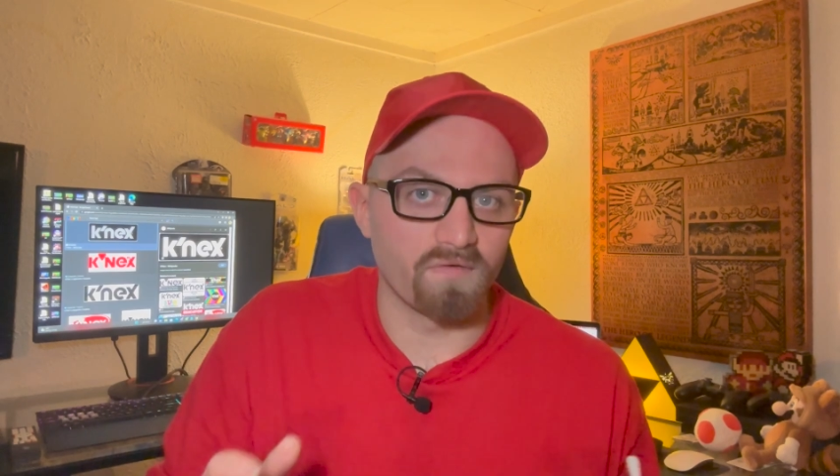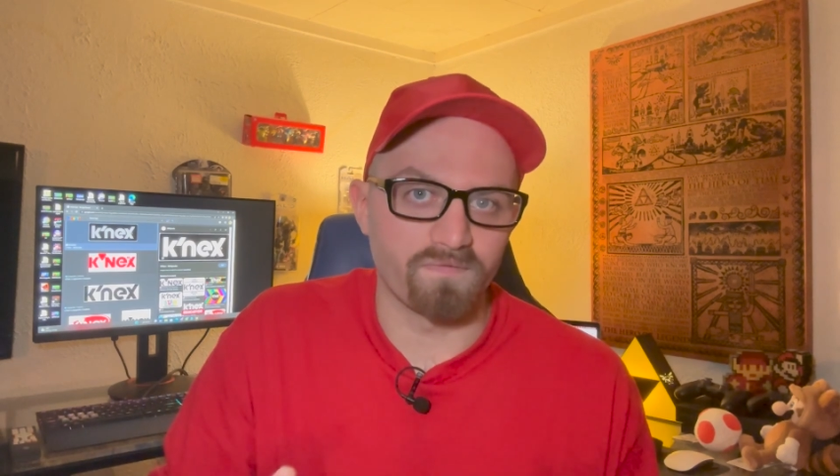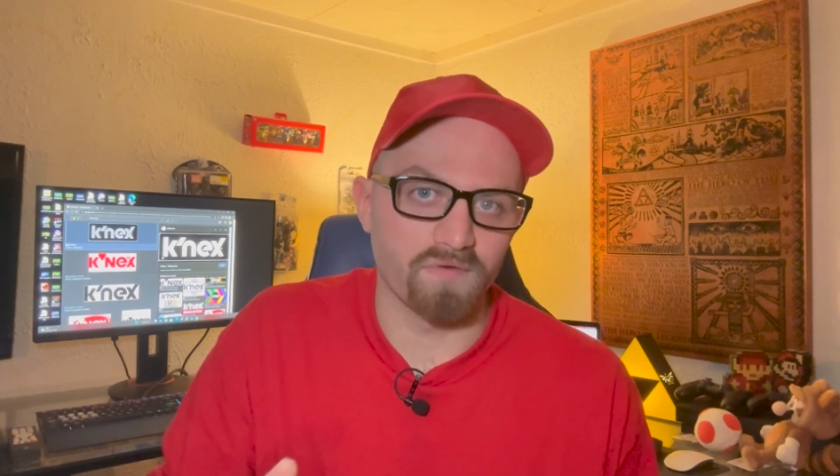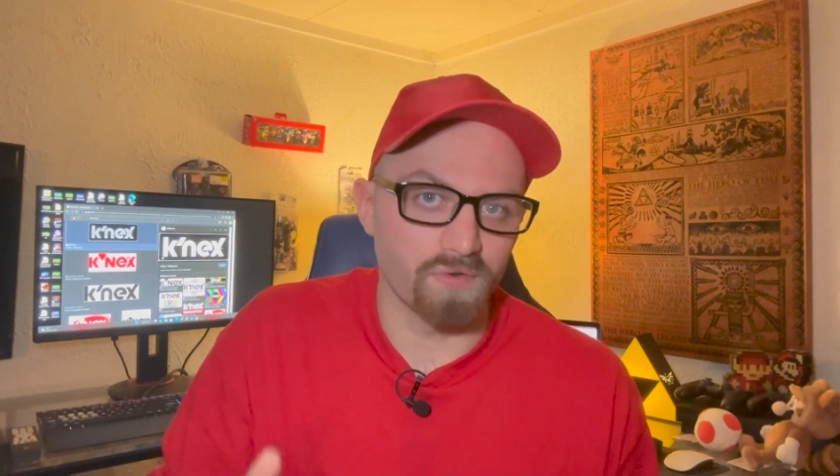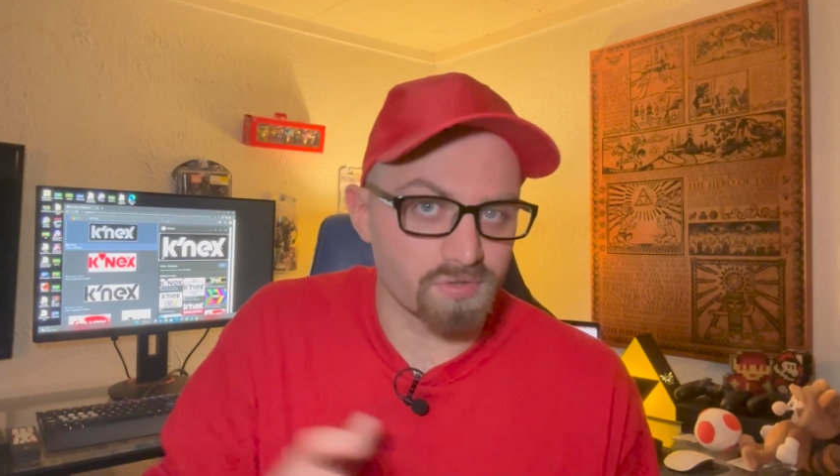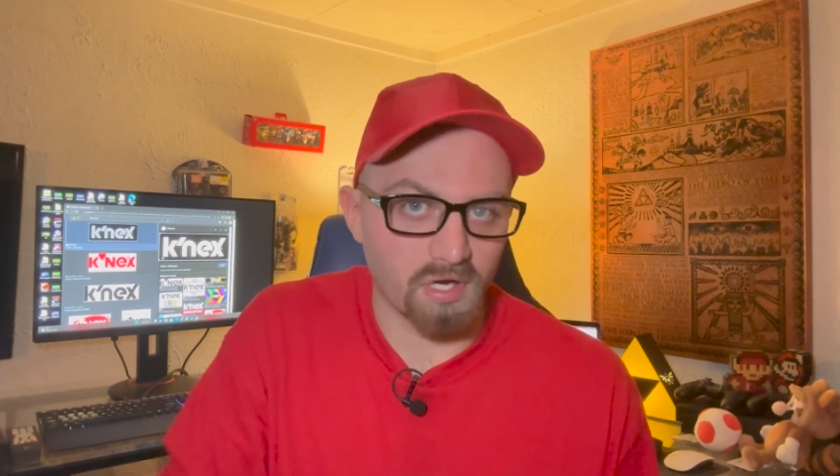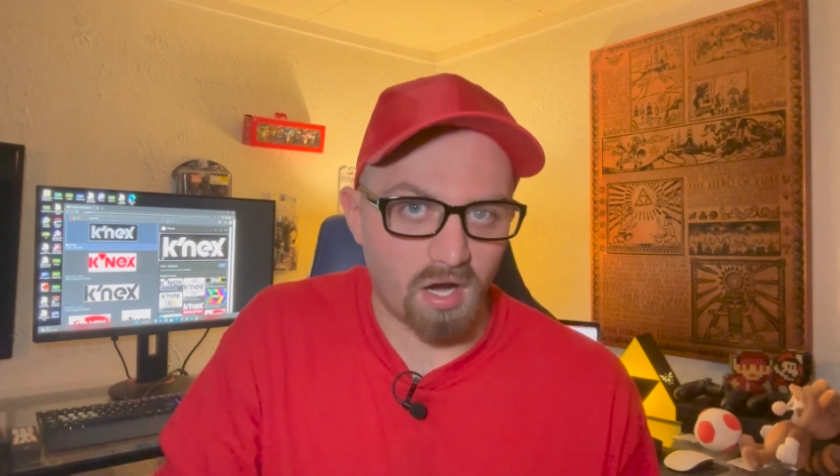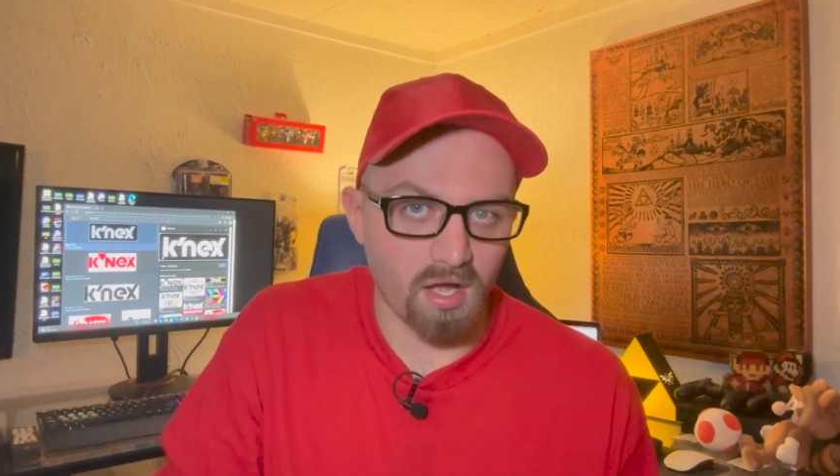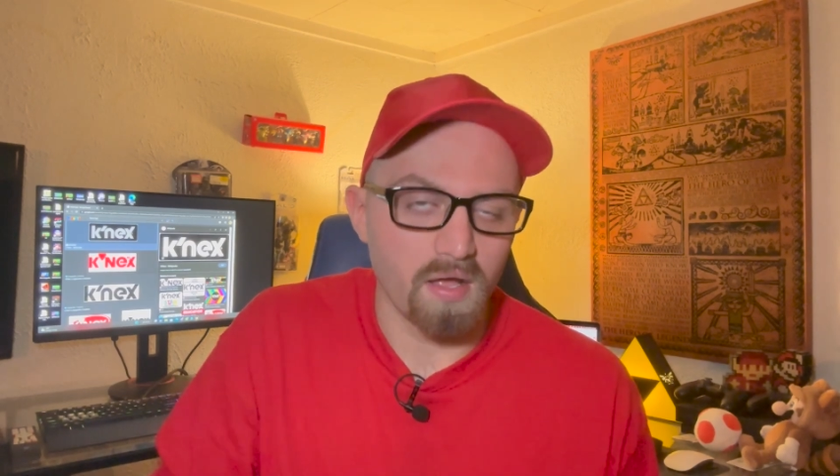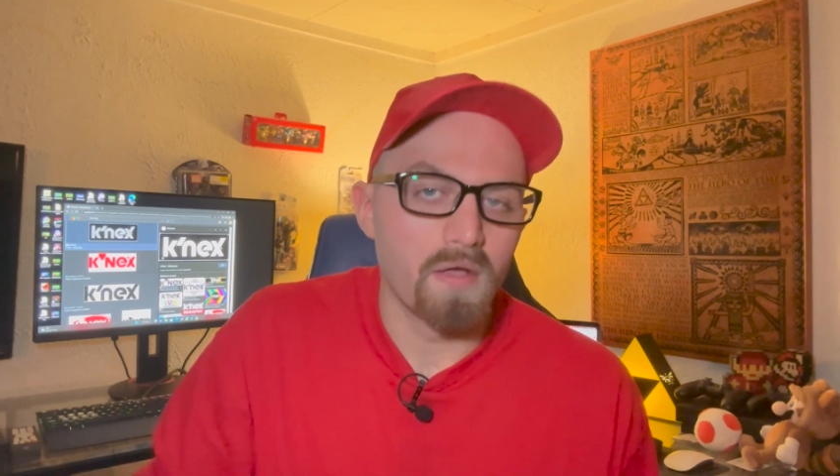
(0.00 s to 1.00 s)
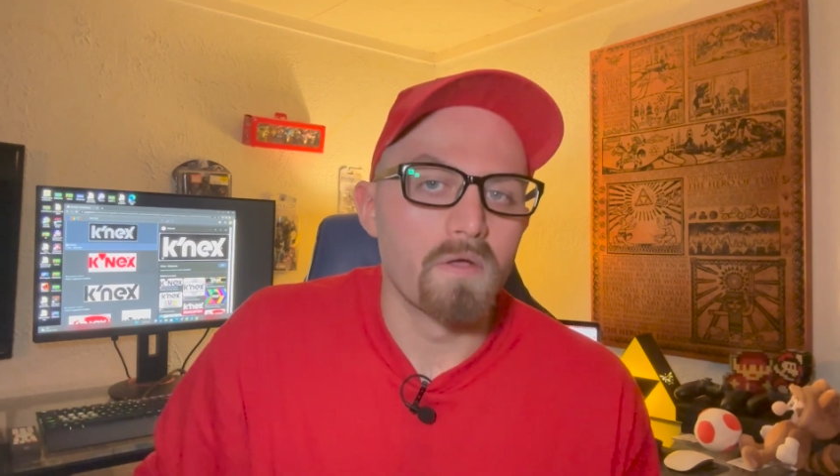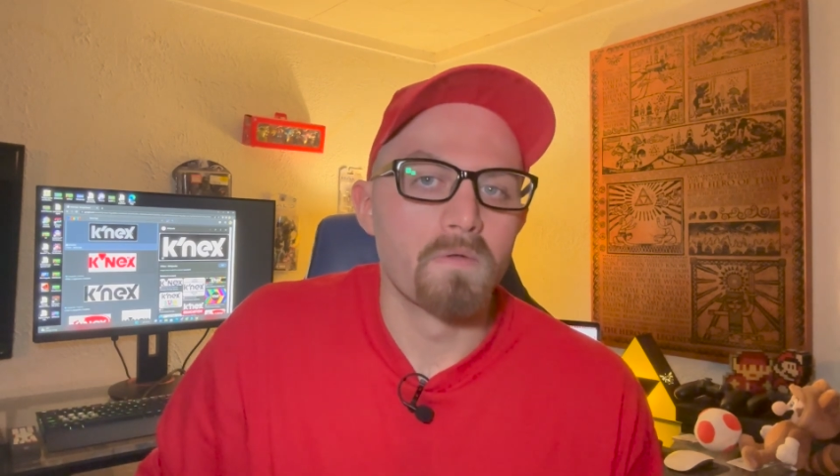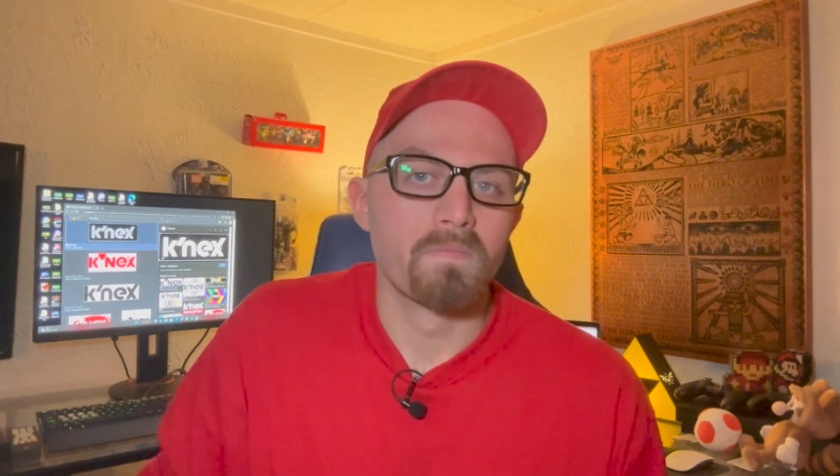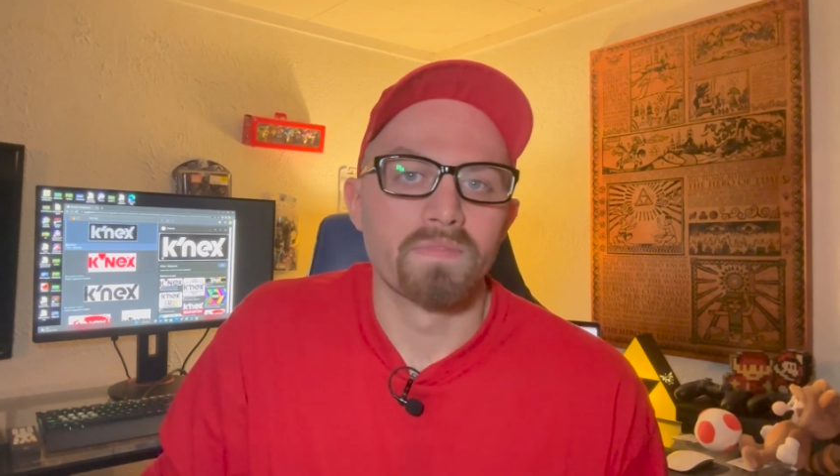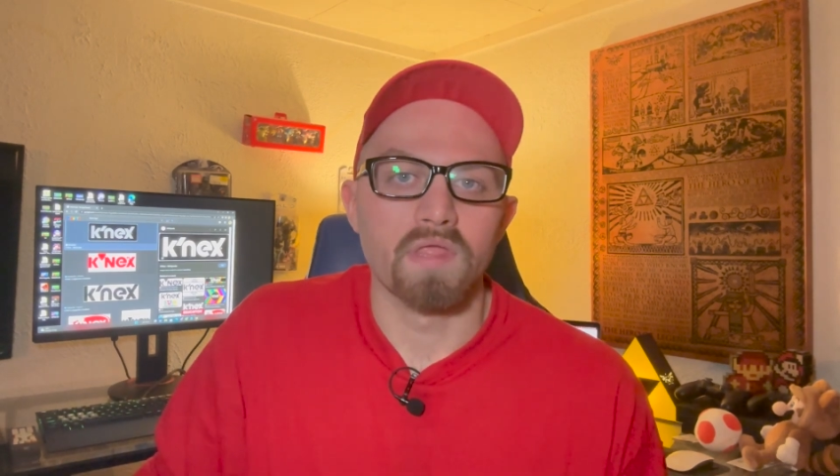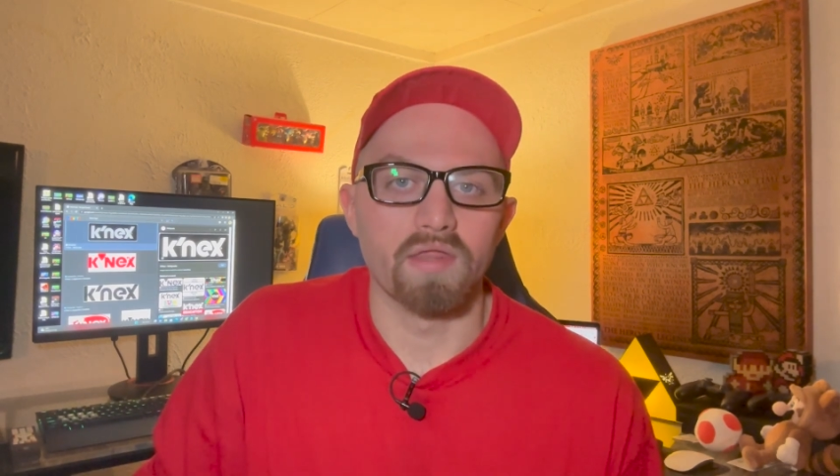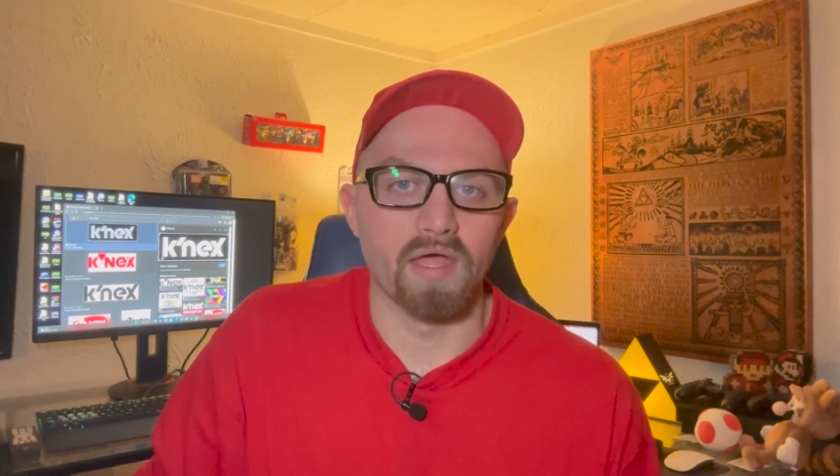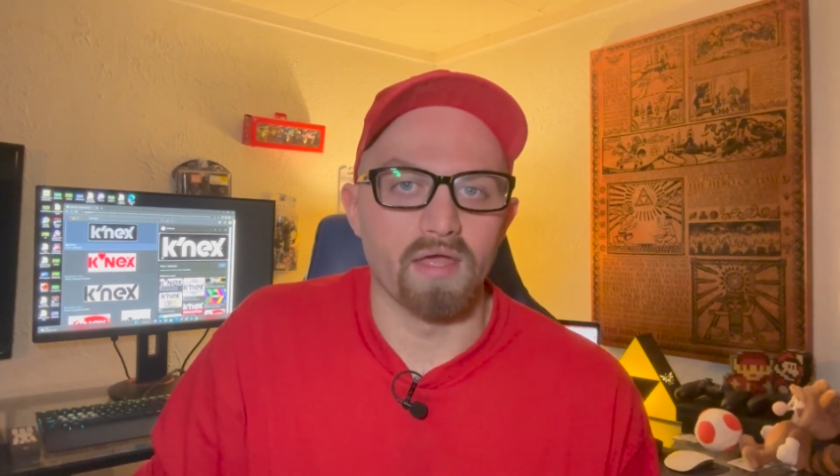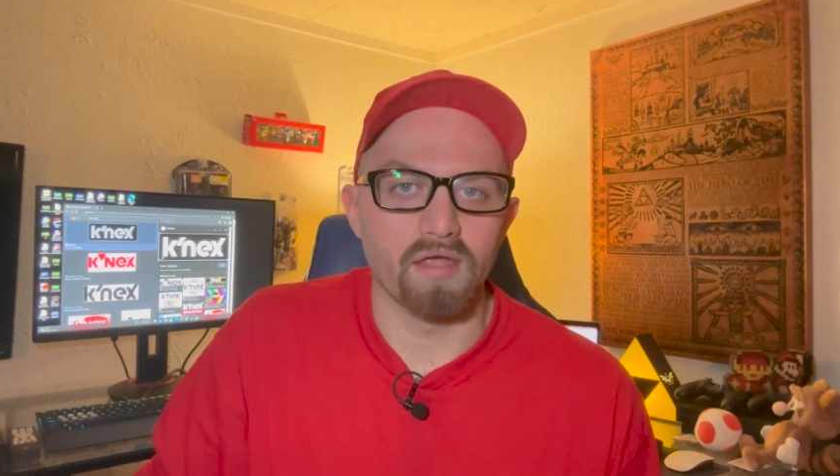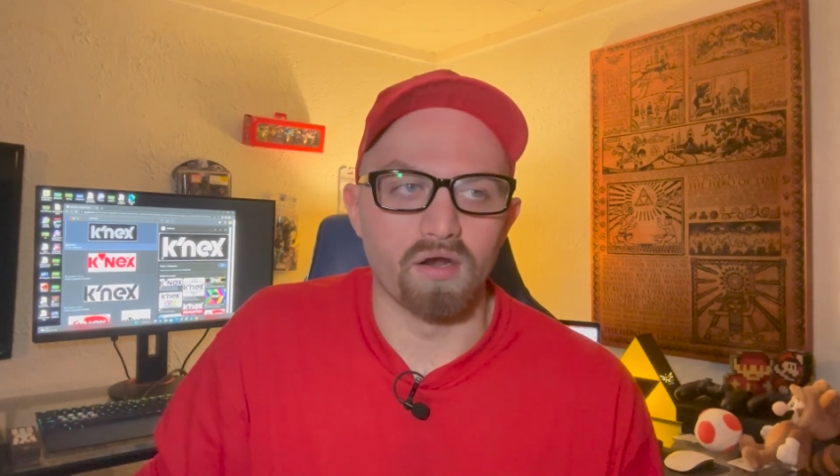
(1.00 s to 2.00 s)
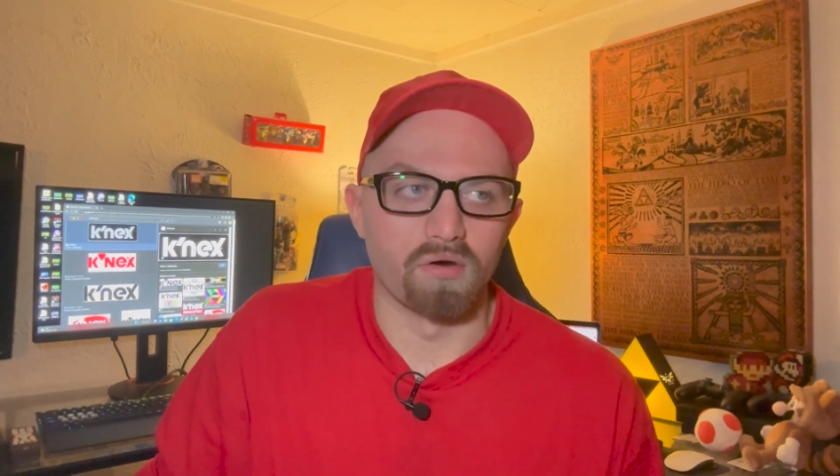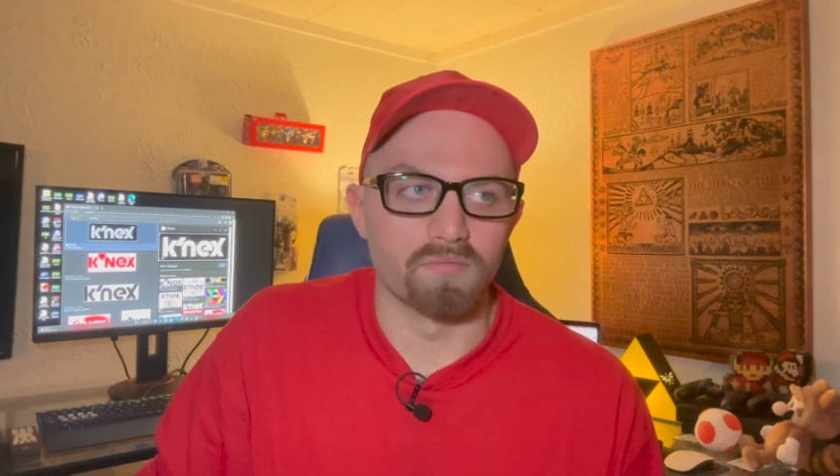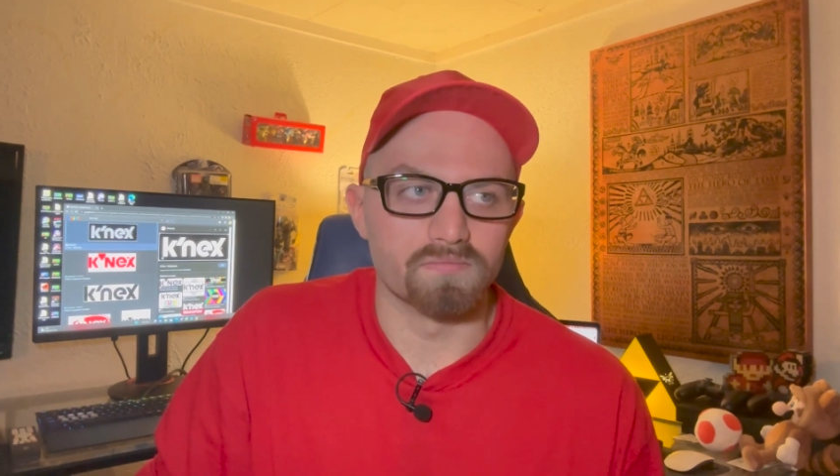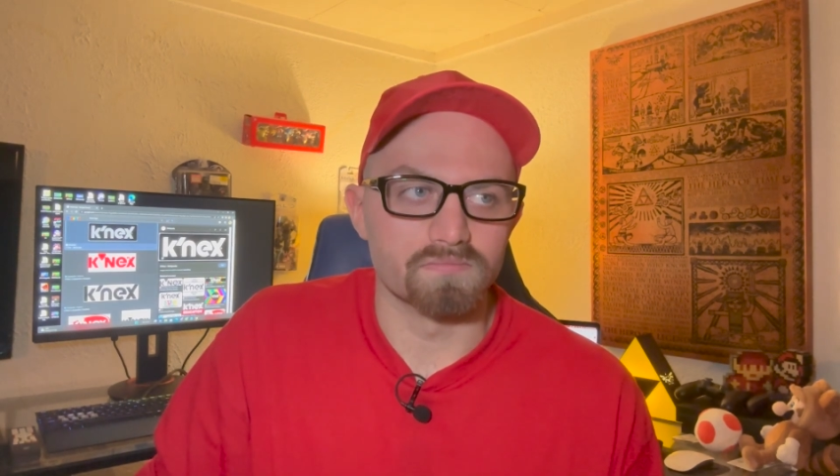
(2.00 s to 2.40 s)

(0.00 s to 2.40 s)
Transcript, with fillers: if you saw it, that, you know,